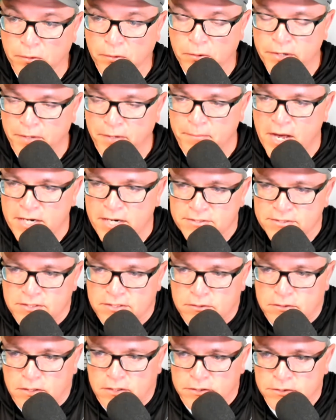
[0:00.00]
Spurnick, Maddie's
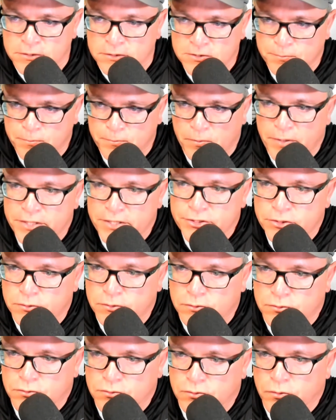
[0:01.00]
an
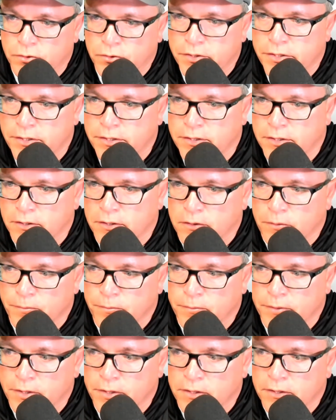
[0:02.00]
inspirational story,
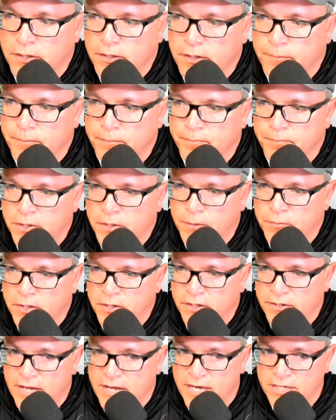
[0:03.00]
and I'm
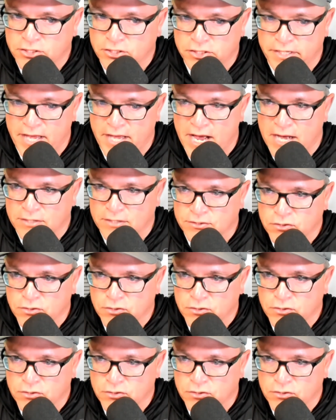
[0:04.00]
going to actually